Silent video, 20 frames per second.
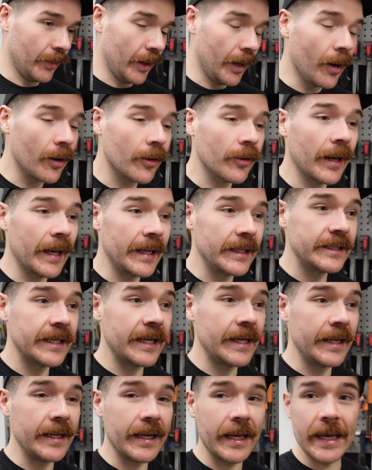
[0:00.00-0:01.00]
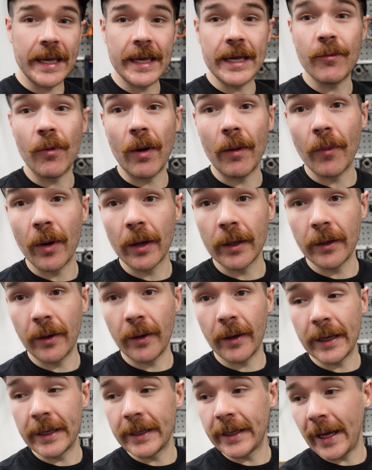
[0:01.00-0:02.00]
My Argon 18
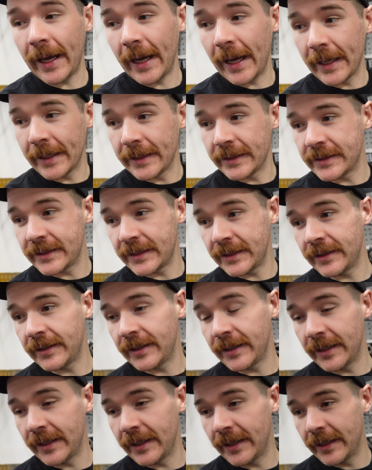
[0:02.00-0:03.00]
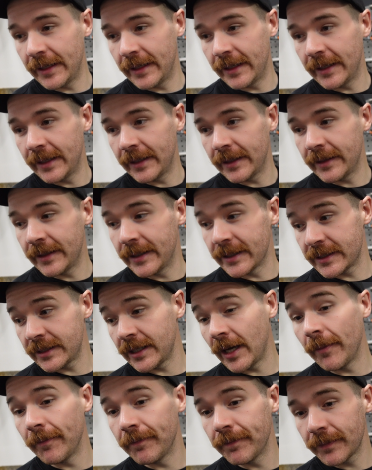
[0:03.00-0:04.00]
E119 and the
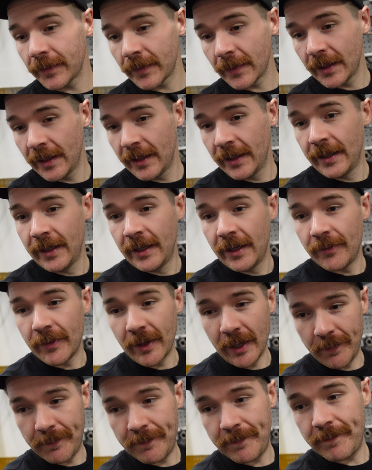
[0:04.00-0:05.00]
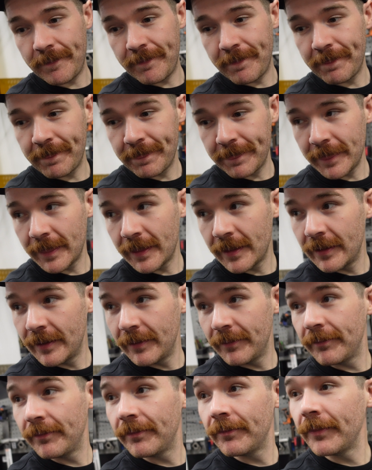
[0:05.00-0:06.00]
Sun. We're gonna.
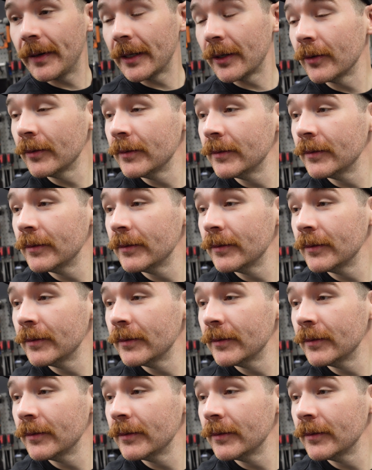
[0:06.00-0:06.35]
Pardon?